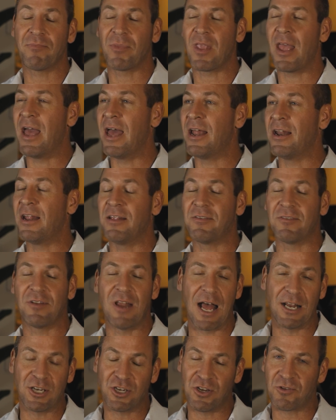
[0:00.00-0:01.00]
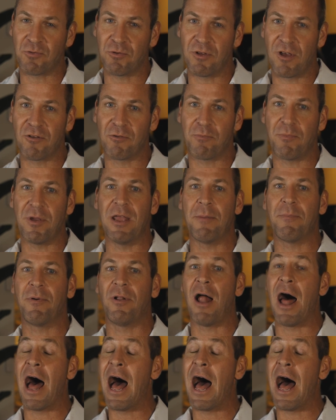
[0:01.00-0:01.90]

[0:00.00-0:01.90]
And it's not just with other people.